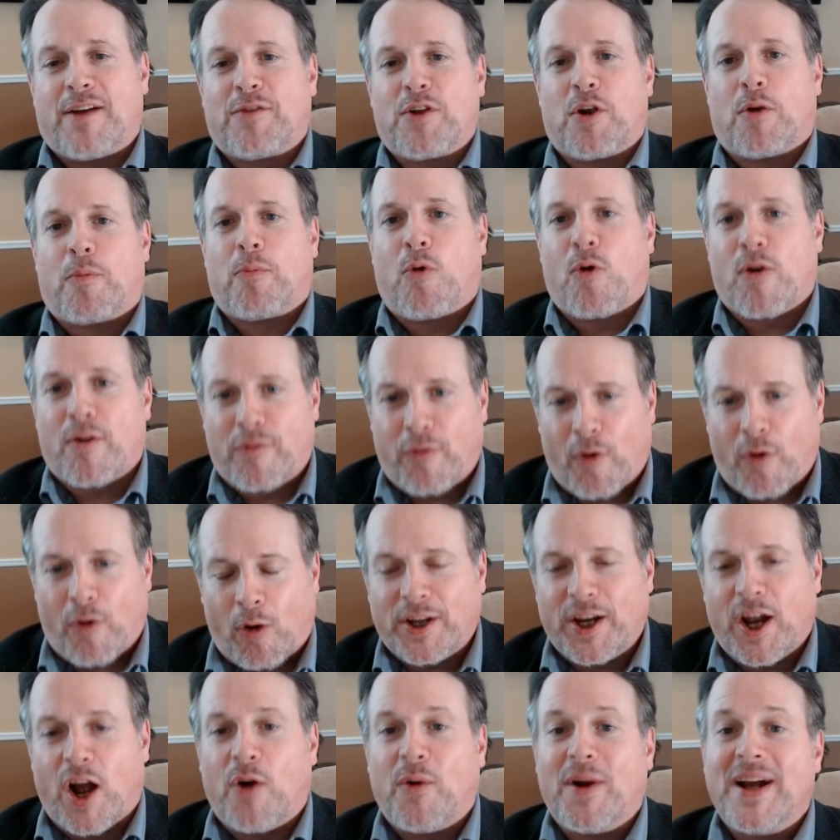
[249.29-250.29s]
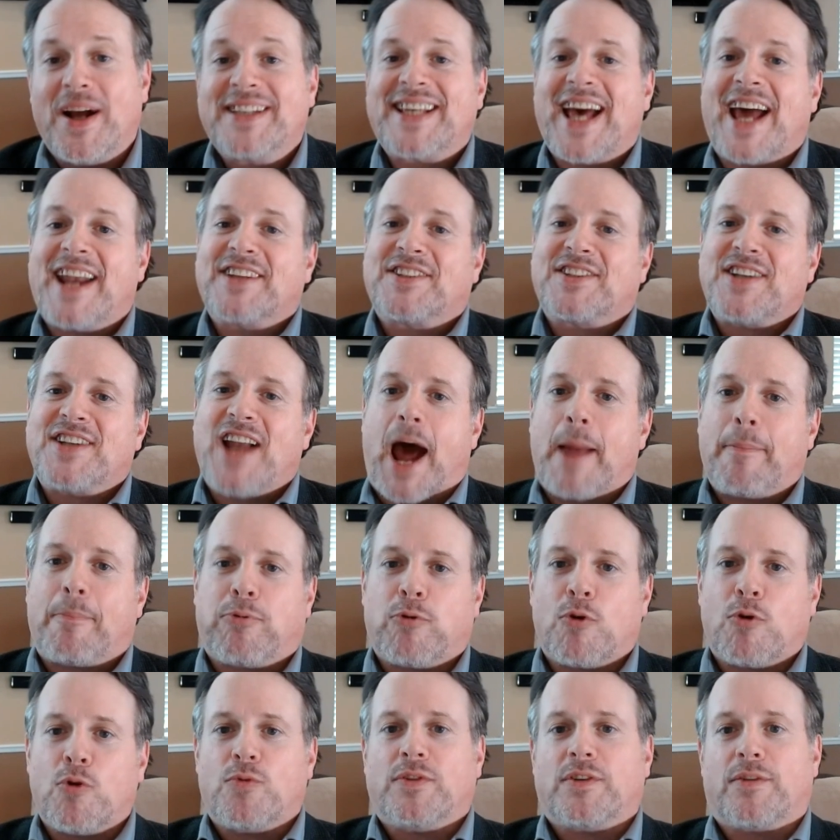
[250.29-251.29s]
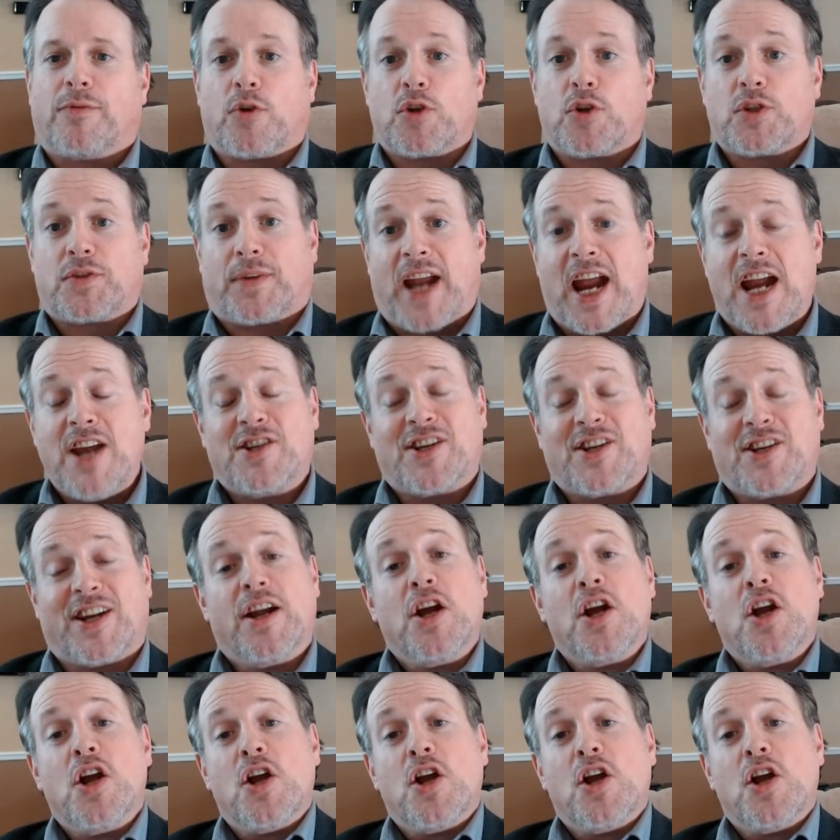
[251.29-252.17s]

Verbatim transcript: of your portfolio as that is not prudent diversification.